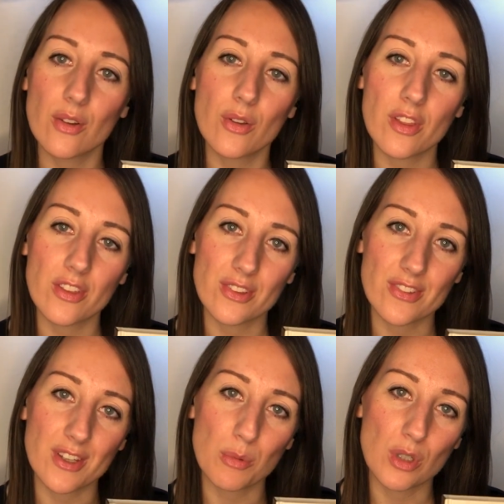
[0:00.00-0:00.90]
all the things
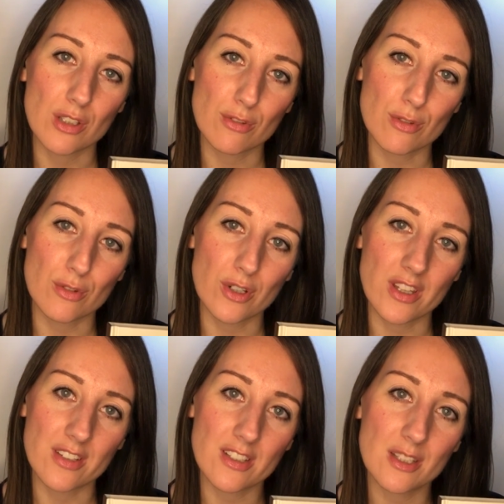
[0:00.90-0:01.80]
that I'm grateful for
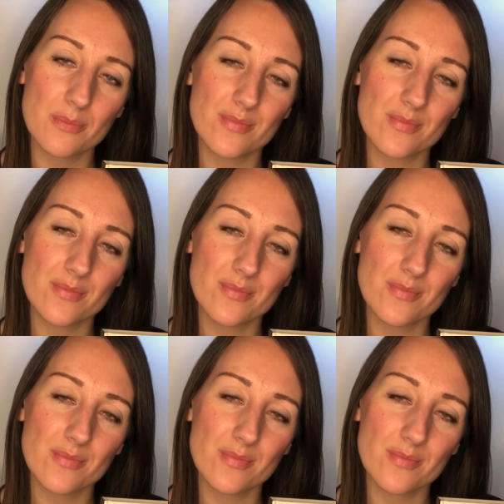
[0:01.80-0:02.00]
that day.